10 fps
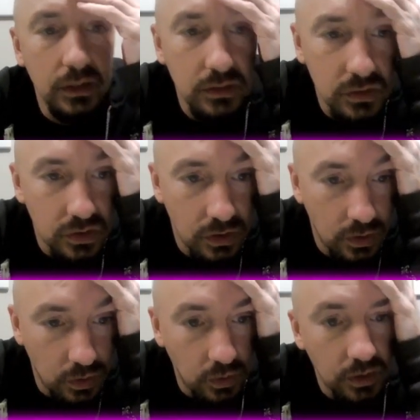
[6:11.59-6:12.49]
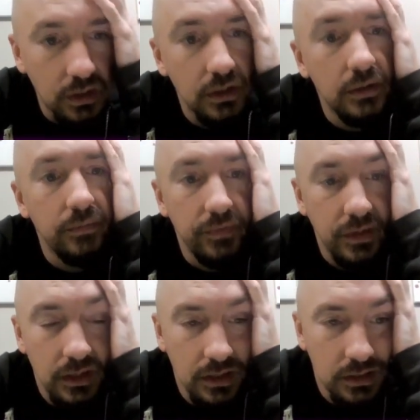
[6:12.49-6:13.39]
So
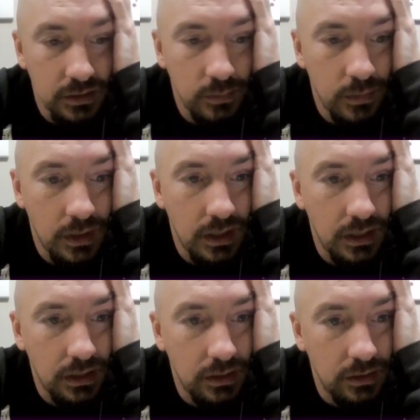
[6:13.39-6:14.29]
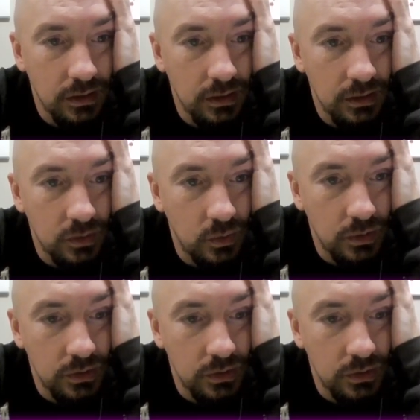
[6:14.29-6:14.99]
then that's a 1,